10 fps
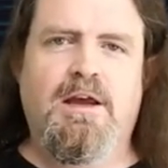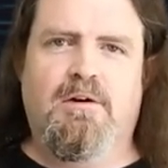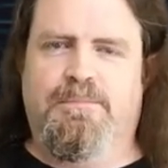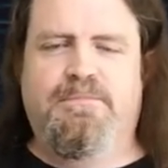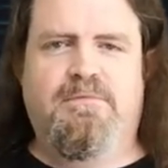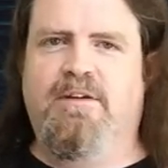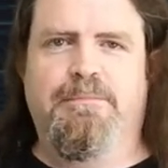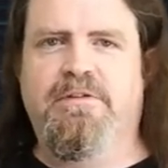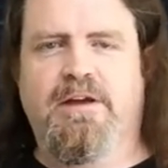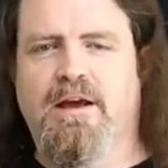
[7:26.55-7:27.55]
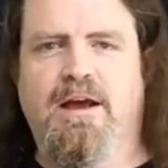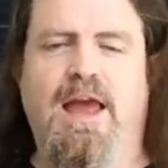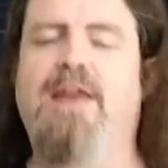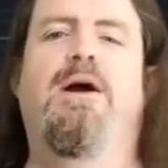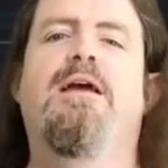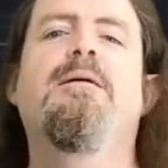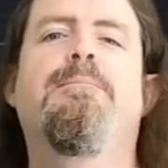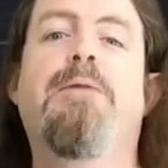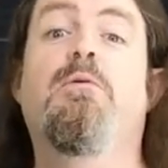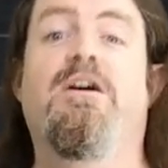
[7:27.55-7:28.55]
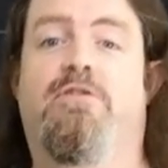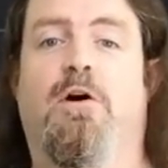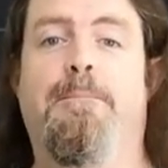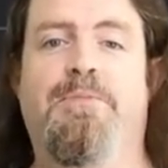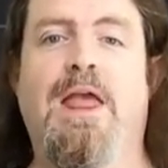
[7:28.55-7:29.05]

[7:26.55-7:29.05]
or something. Anyway, bitwise OR.